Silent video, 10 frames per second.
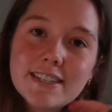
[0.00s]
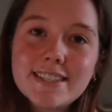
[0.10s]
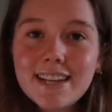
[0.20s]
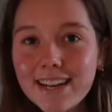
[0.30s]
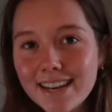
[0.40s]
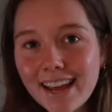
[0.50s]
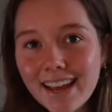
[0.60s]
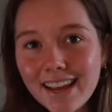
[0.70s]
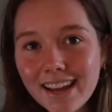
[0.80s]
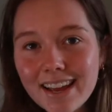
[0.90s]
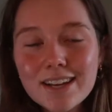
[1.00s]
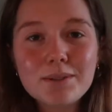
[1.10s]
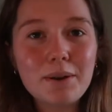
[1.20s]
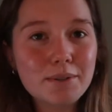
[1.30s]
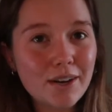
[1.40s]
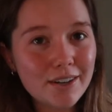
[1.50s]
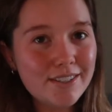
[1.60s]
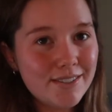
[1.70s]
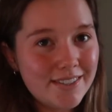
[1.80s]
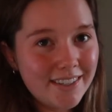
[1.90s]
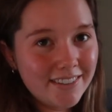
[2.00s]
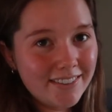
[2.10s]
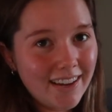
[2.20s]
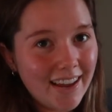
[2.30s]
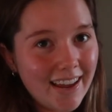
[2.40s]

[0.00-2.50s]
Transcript: Sunday, so I will talk to you soon,